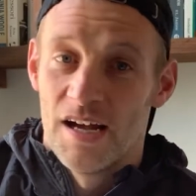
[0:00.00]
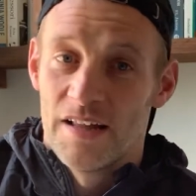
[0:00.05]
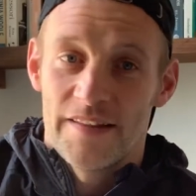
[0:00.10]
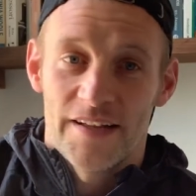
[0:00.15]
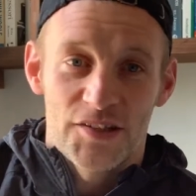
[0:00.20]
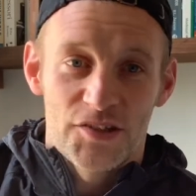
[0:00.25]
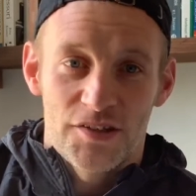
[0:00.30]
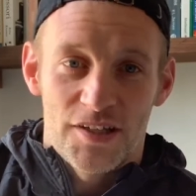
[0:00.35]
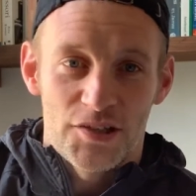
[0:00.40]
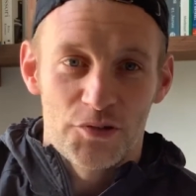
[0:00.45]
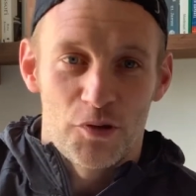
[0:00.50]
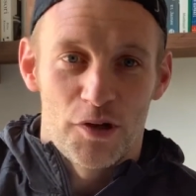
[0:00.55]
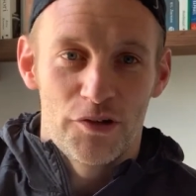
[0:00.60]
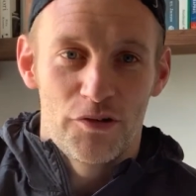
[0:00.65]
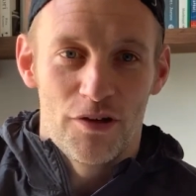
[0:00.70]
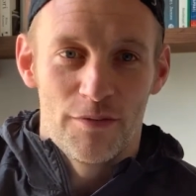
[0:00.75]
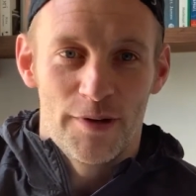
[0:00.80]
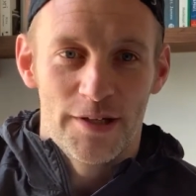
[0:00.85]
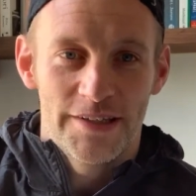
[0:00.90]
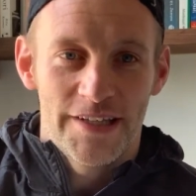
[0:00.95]
That's what I
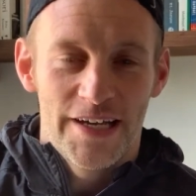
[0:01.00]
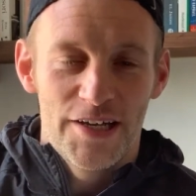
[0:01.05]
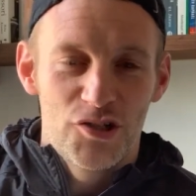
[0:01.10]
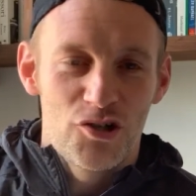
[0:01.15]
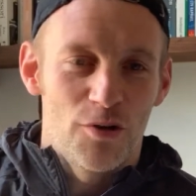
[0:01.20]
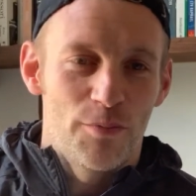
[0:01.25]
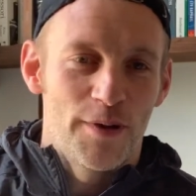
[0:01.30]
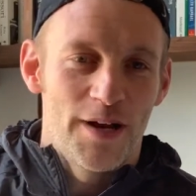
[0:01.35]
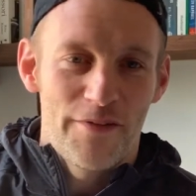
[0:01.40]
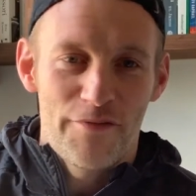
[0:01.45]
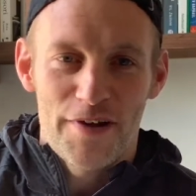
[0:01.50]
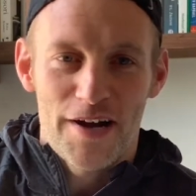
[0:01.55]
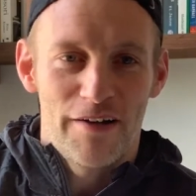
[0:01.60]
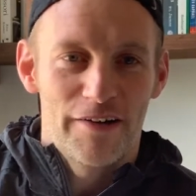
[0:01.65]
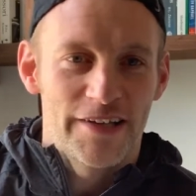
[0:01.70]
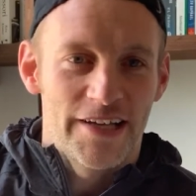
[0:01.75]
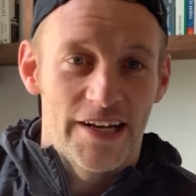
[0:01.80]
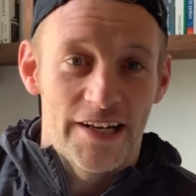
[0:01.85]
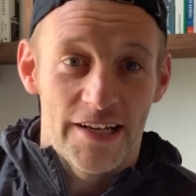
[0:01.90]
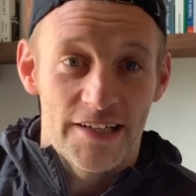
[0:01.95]
do in my day job, and every now
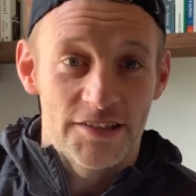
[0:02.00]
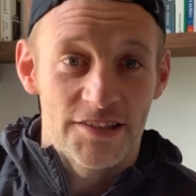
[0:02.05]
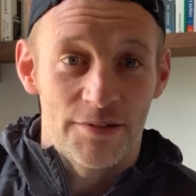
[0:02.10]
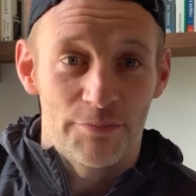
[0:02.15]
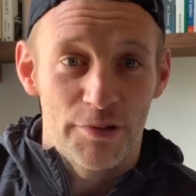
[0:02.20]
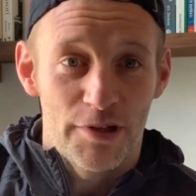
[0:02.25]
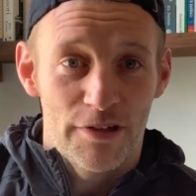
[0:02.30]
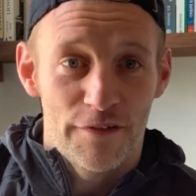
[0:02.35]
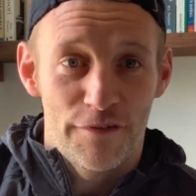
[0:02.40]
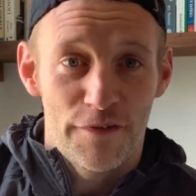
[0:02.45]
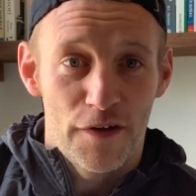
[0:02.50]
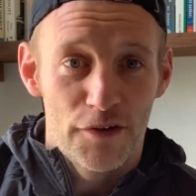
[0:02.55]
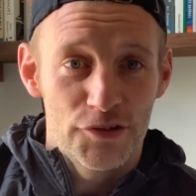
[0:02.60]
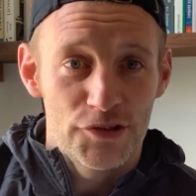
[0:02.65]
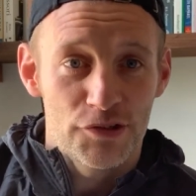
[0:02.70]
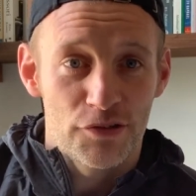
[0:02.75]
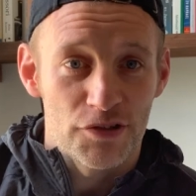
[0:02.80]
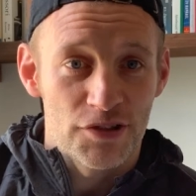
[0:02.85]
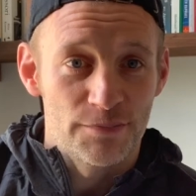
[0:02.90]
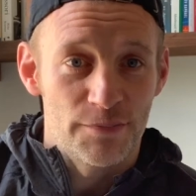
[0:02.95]
and again I get something that floats
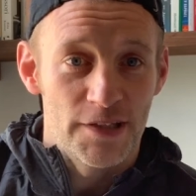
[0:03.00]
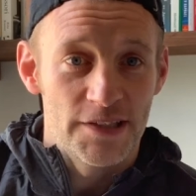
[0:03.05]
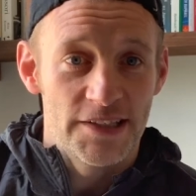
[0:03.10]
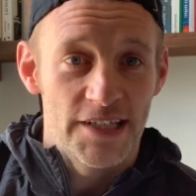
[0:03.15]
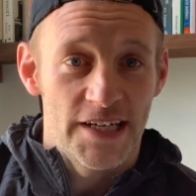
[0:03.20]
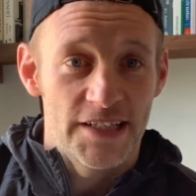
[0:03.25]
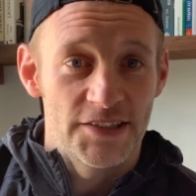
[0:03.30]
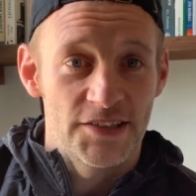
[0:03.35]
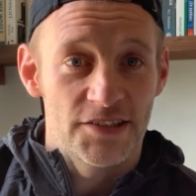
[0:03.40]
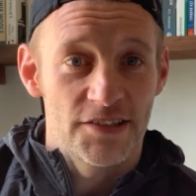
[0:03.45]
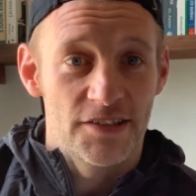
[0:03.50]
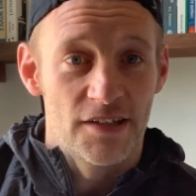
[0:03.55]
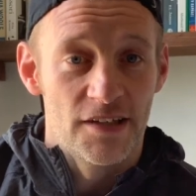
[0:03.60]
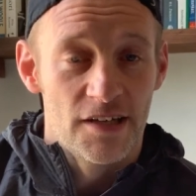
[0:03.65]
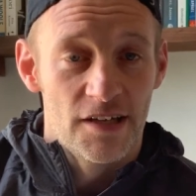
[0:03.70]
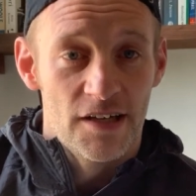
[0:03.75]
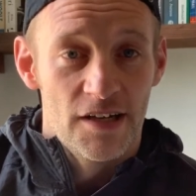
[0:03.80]
across my desk